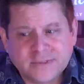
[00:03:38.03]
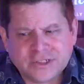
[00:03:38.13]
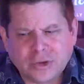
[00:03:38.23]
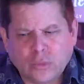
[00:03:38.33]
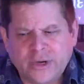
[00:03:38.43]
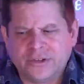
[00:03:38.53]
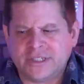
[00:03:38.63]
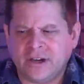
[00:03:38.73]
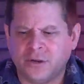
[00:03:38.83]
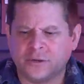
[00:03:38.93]
So when you
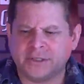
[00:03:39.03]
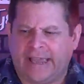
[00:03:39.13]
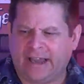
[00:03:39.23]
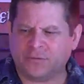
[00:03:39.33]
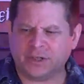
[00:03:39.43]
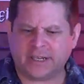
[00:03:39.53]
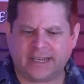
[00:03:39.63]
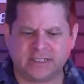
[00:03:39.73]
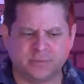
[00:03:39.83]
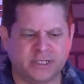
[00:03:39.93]
see all those
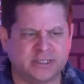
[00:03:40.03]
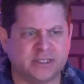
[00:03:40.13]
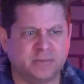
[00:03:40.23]
advertisements